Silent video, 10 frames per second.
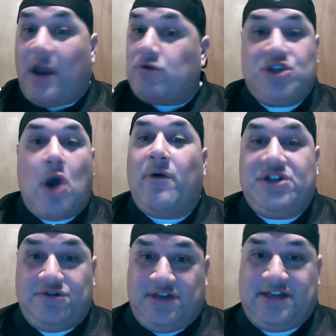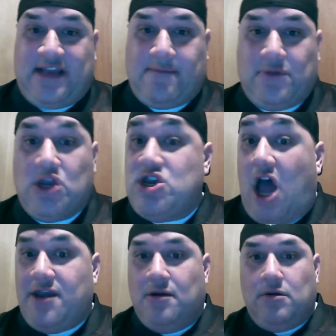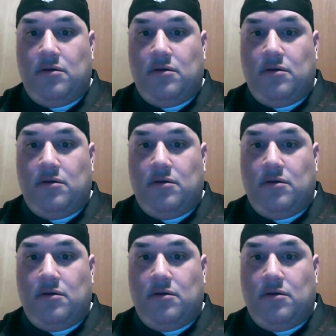There was no issues in this game. None.